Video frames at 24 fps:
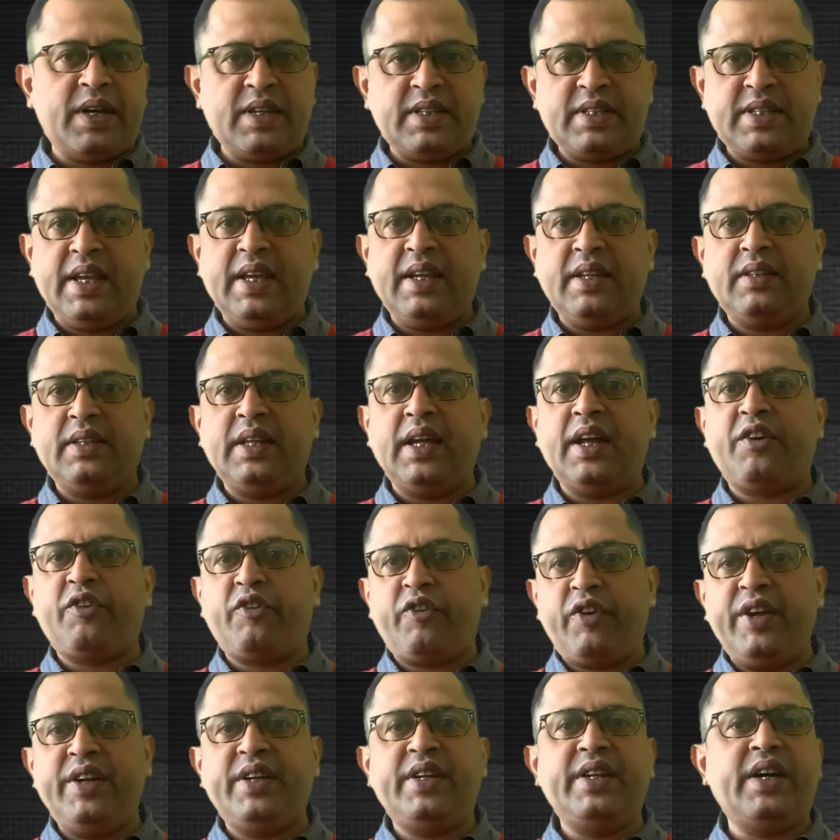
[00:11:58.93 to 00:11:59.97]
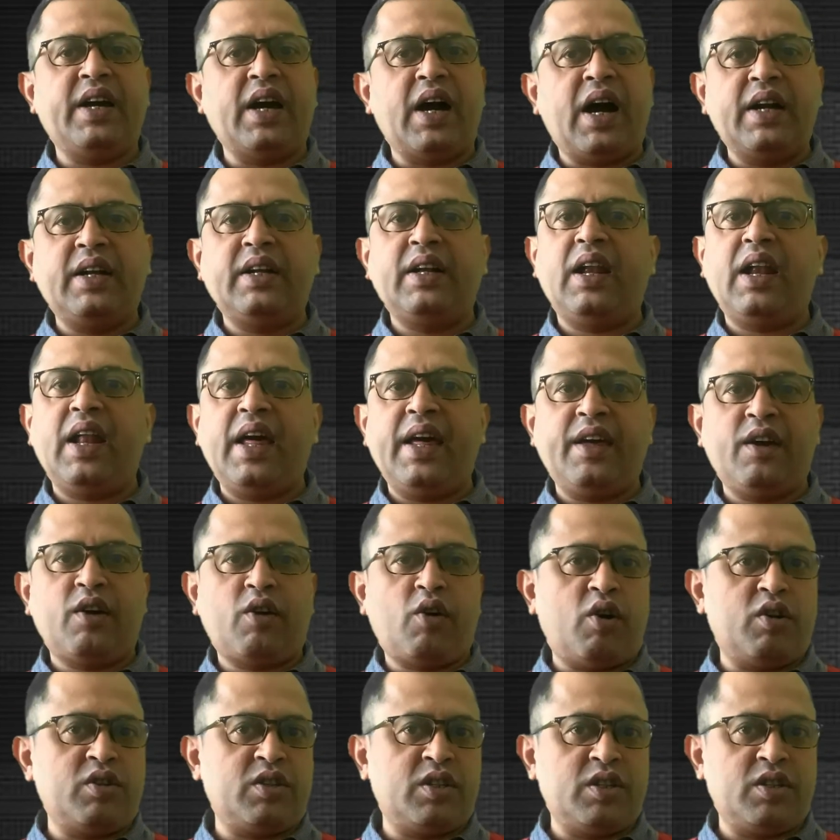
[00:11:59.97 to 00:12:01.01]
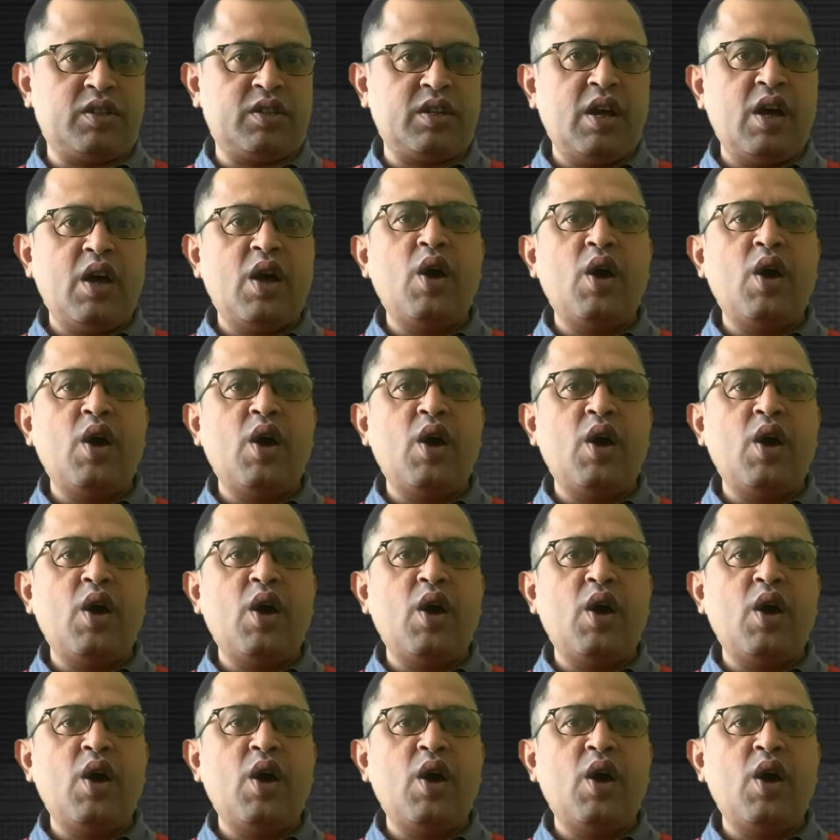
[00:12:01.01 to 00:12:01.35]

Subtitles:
saying they are treating underlying causes